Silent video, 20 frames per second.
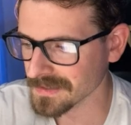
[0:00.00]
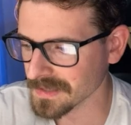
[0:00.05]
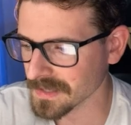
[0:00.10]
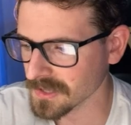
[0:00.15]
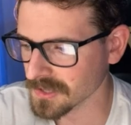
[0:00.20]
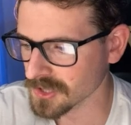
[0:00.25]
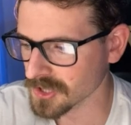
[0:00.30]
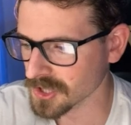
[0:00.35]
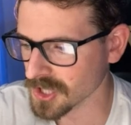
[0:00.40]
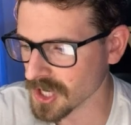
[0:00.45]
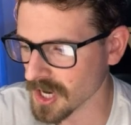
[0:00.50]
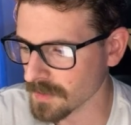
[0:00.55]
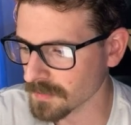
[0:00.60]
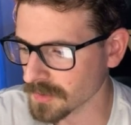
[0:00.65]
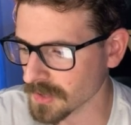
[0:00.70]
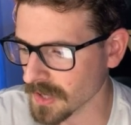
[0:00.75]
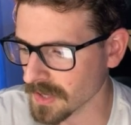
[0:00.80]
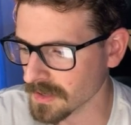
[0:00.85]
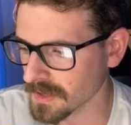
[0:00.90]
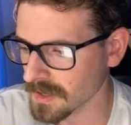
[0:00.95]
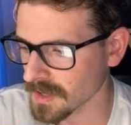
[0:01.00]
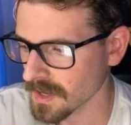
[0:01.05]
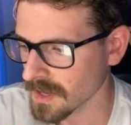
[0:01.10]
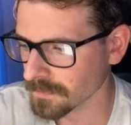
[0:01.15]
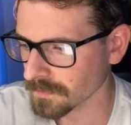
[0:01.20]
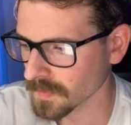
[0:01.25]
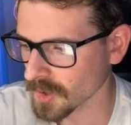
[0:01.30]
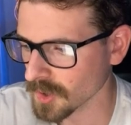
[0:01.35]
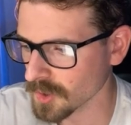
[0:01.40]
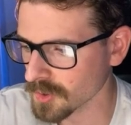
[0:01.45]
it gets the job done.
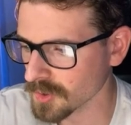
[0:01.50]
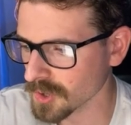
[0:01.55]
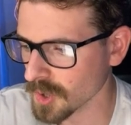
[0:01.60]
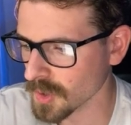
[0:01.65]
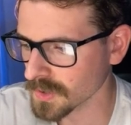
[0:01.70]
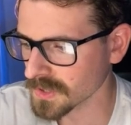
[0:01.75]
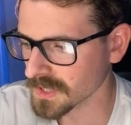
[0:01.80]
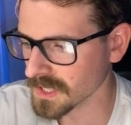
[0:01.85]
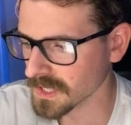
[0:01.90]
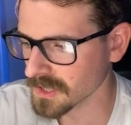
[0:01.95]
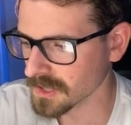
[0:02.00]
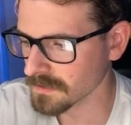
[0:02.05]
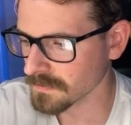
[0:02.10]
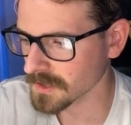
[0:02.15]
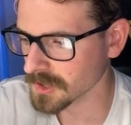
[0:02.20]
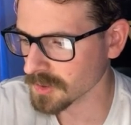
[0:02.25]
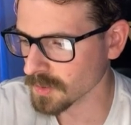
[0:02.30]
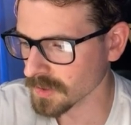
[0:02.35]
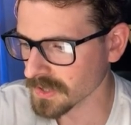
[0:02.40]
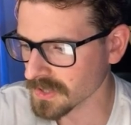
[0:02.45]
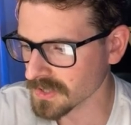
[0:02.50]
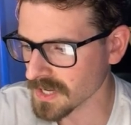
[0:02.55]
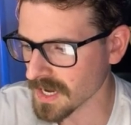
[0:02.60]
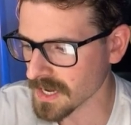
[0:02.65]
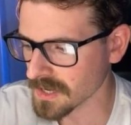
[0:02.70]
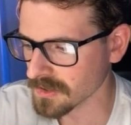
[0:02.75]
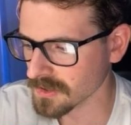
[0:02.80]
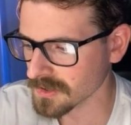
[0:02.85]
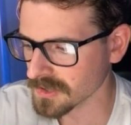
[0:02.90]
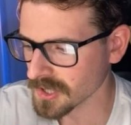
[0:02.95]
You can go into individual
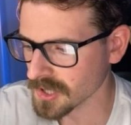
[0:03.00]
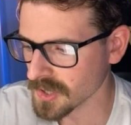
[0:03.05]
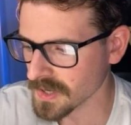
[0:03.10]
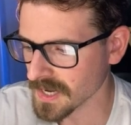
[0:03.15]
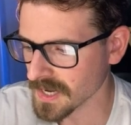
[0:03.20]
containers, and you can